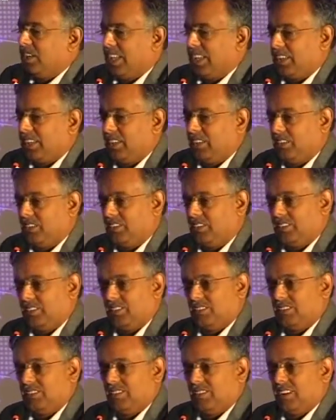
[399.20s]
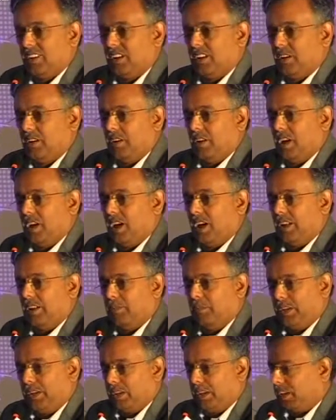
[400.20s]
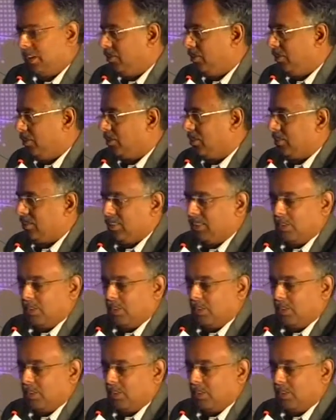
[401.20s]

Take decisions and be courageous.